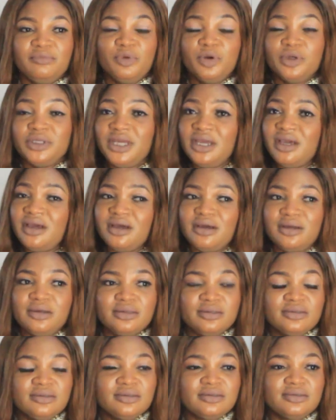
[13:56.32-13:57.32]

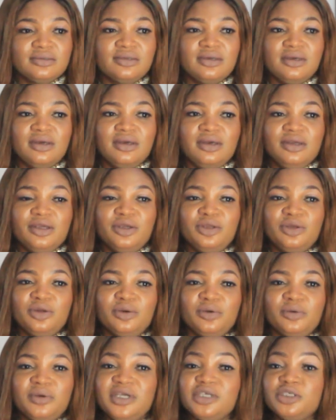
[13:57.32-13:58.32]
models.
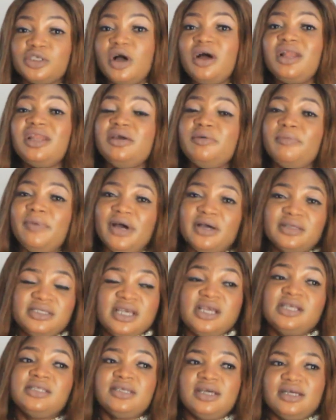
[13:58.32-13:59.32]
It's all about
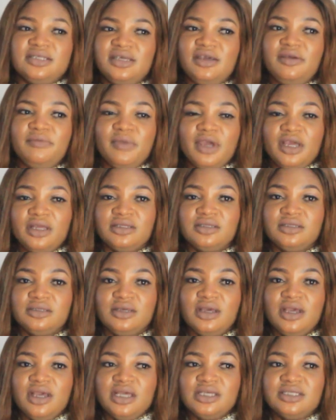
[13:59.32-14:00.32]
entertainment.
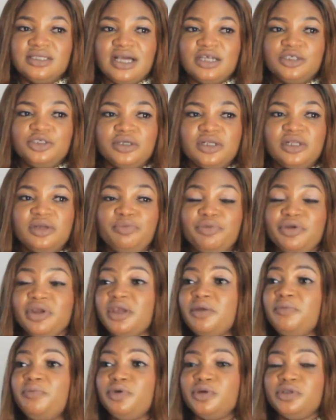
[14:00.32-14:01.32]
It's actually
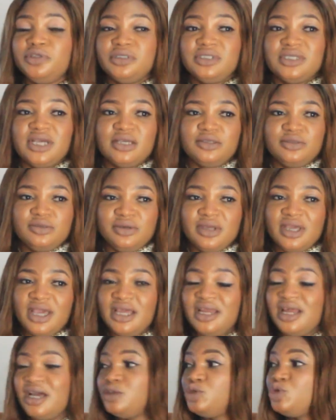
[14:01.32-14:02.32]
bringing producers
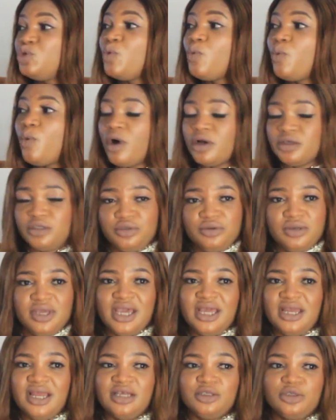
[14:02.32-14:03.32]
together to work
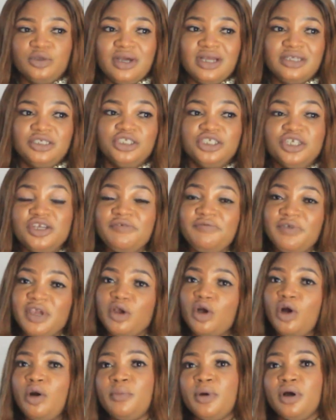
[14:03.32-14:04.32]
together to achieve a
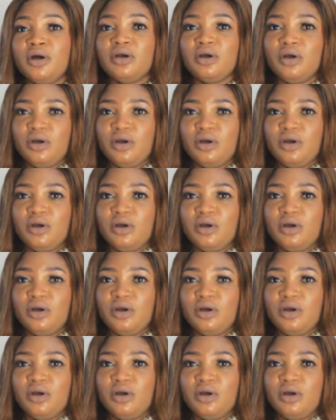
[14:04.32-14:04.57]
common